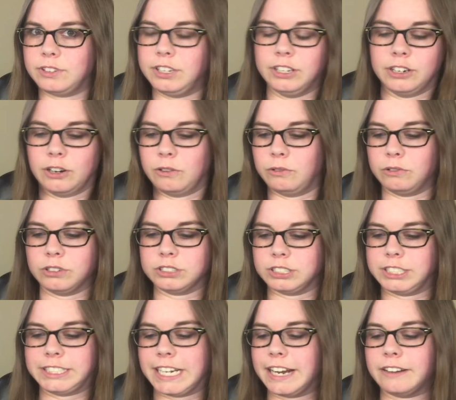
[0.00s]
or
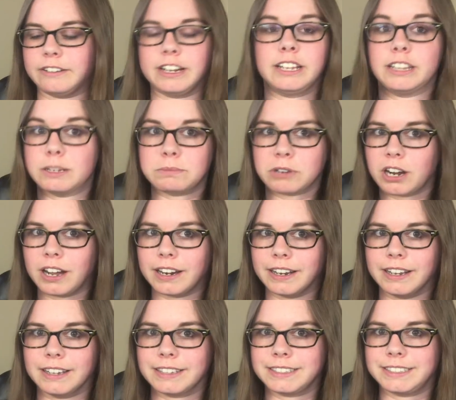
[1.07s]
sharing the
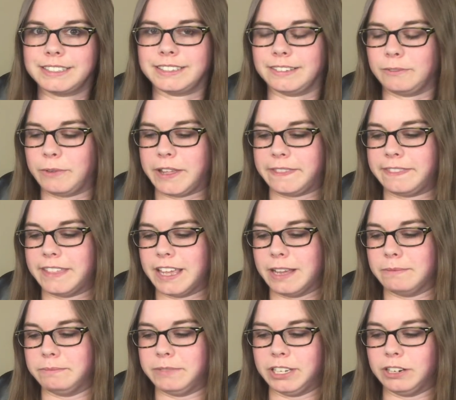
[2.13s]
products with
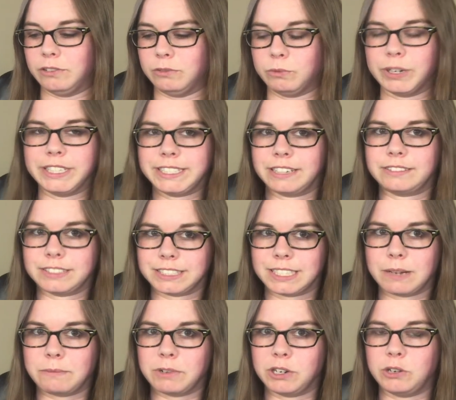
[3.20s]
them, reach out to
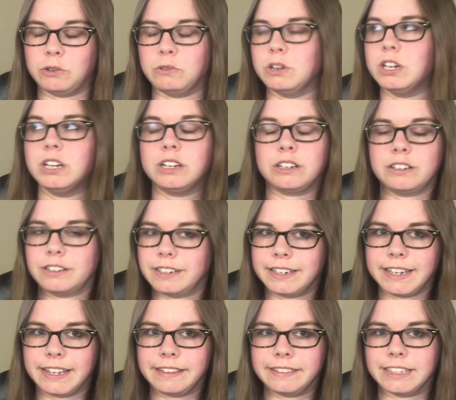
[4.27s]
someone who could
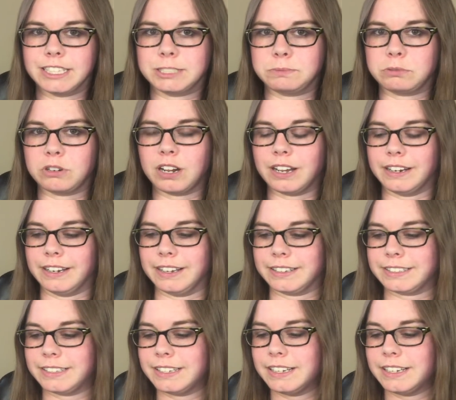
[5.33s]
need this product.